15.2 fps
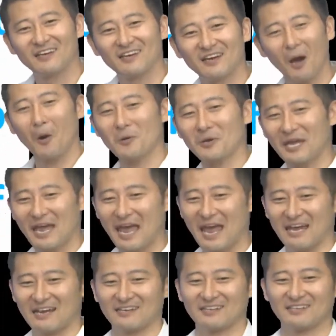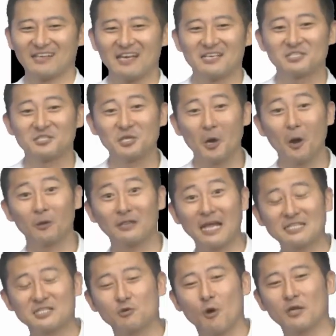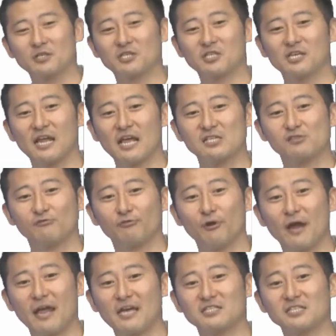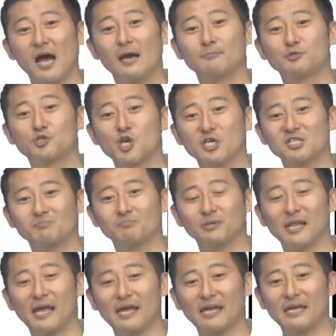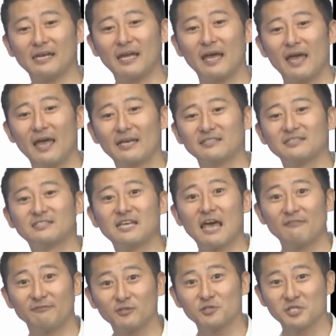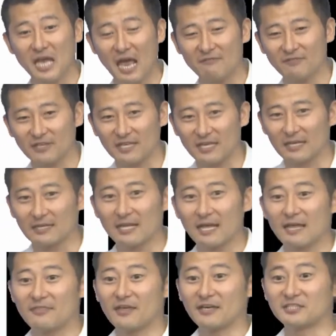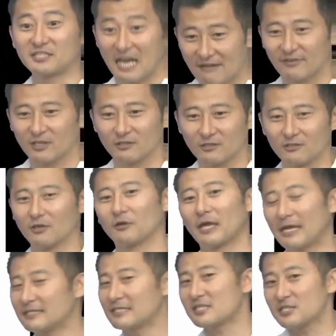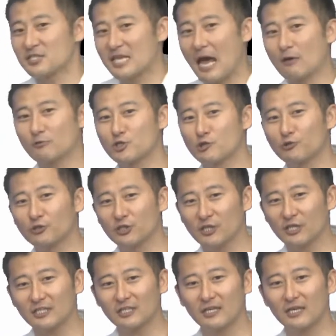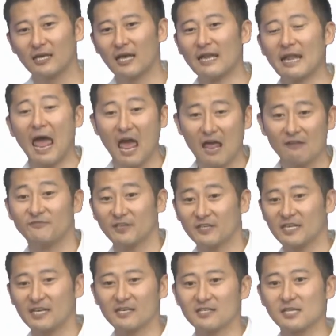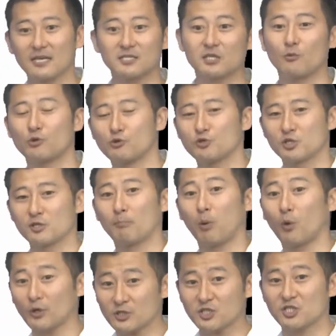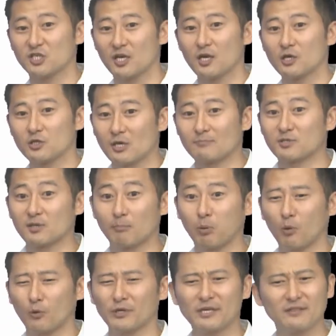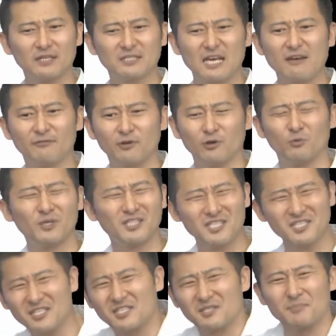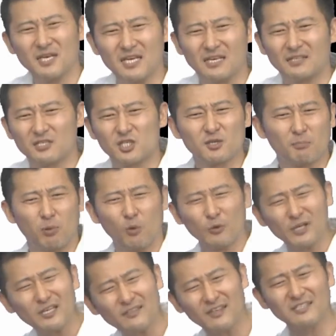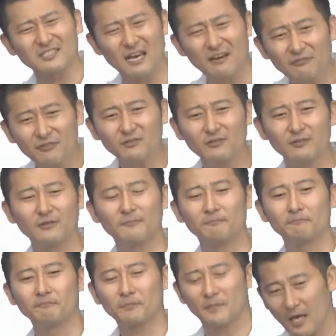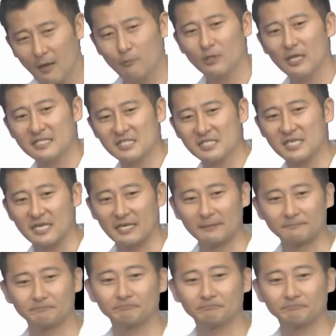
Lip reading: Okay, so let's go on to today's phrase. I'm just playing devil's advocate. The devil, okay? Doesn't sound too good. An advocate is like someone who supports. So I'm supporting the devil. What does this mean? Supporting the devil? Okay, well, let's see.